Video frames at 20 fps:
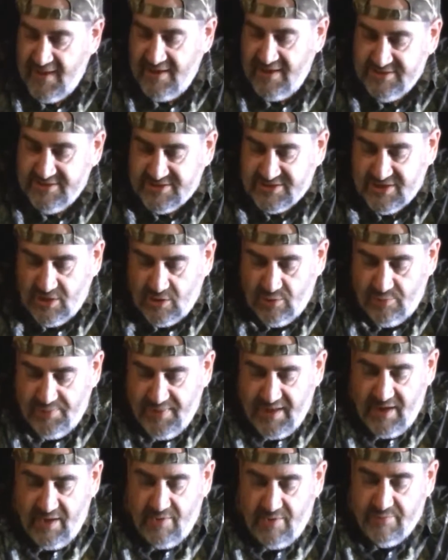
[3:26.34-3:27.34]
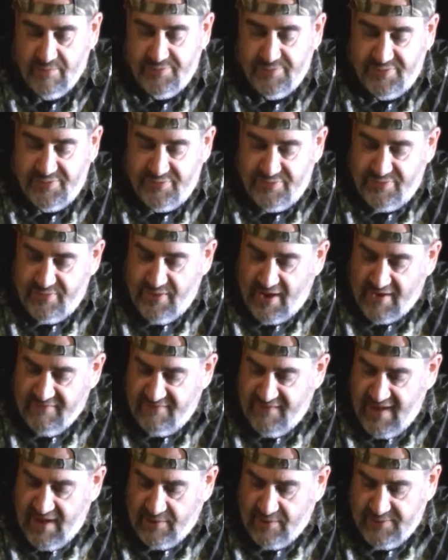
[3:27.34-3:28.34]
So I
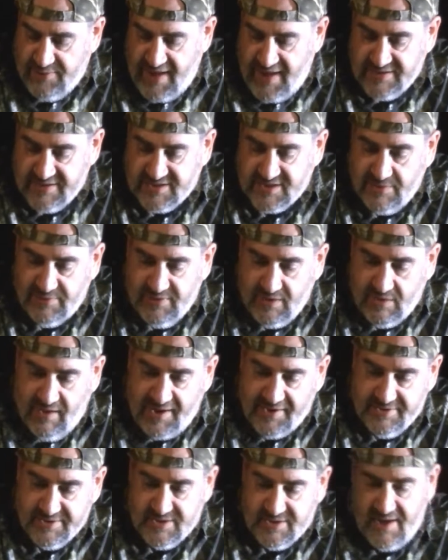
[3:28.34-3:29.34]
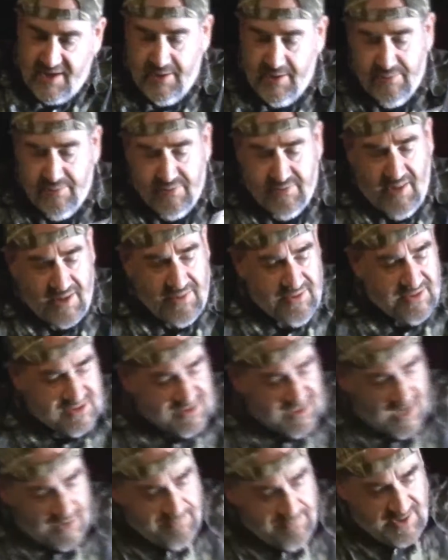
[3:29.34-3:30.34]
found that some of the lighters, like this
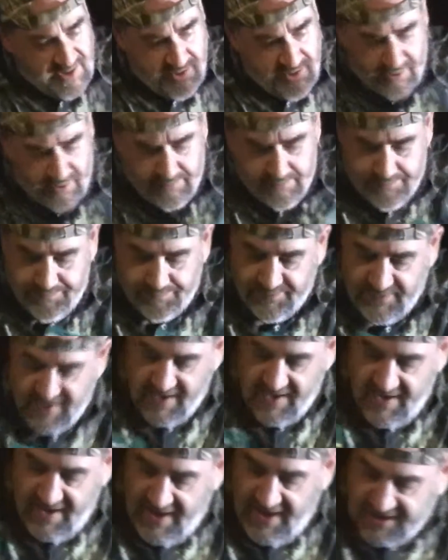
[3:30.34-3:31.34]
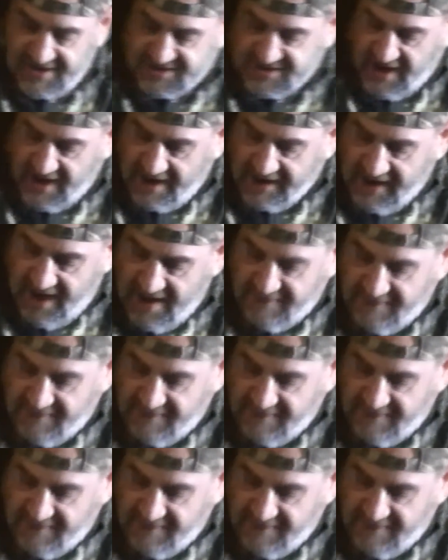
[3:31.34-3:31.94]
type here, it's got a